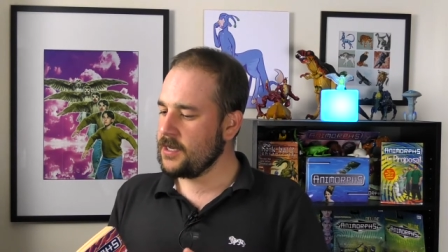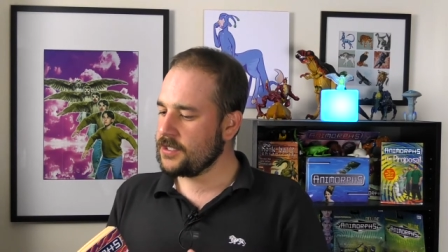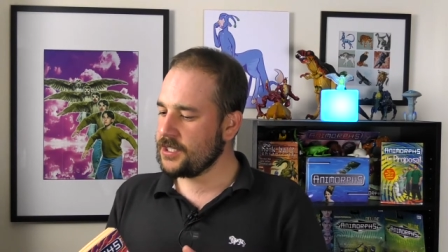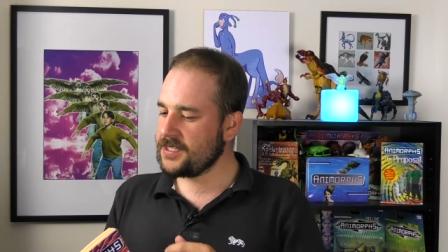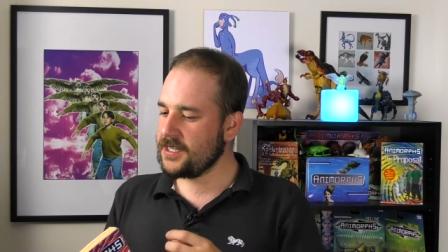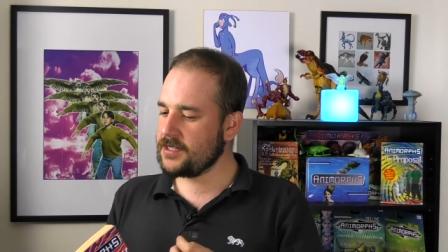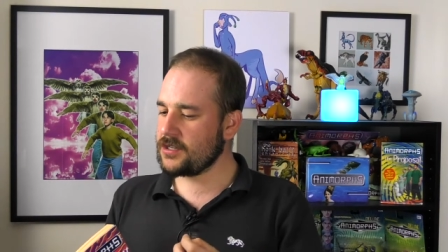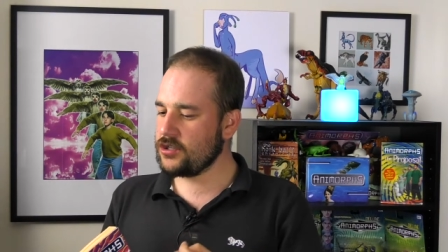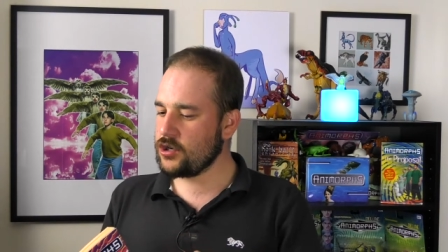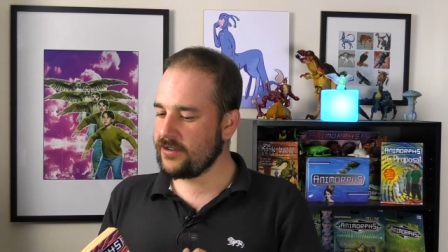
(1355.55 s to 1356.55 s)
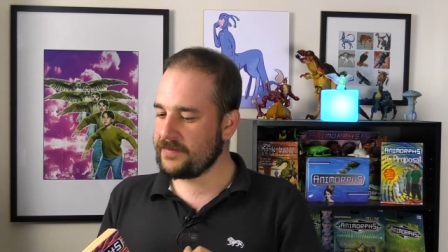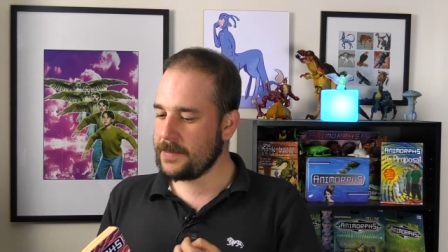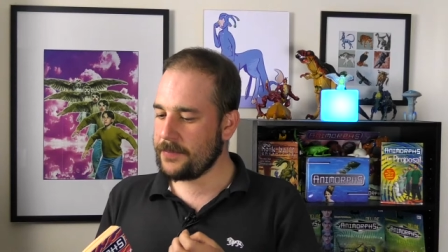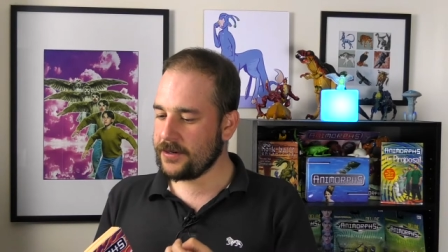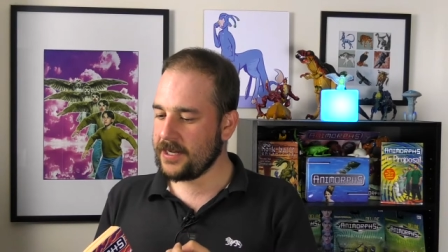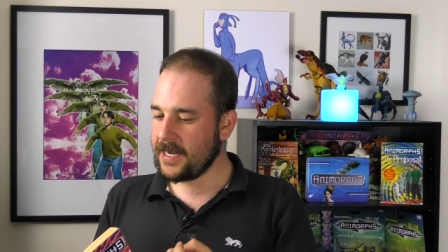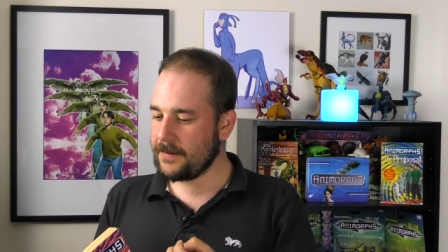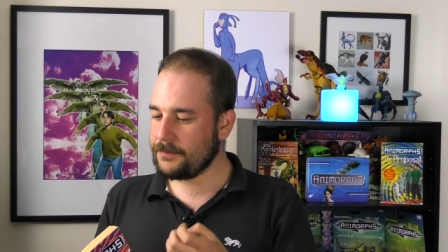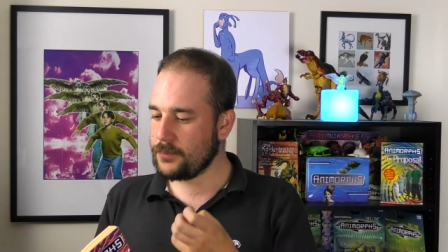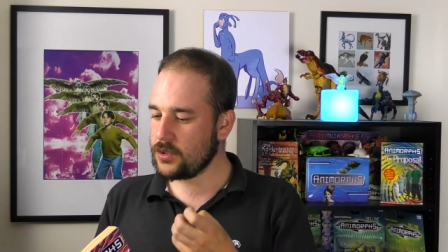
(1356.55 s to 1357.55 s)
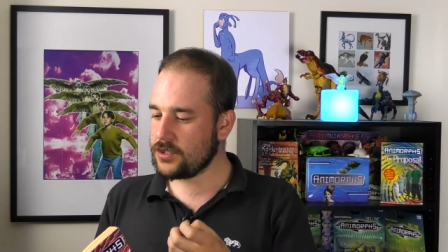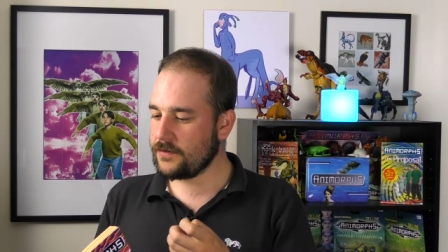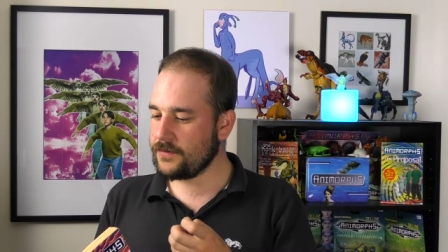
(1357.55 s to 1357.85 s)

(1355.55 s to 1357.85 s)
She seized control of my body again, pushed off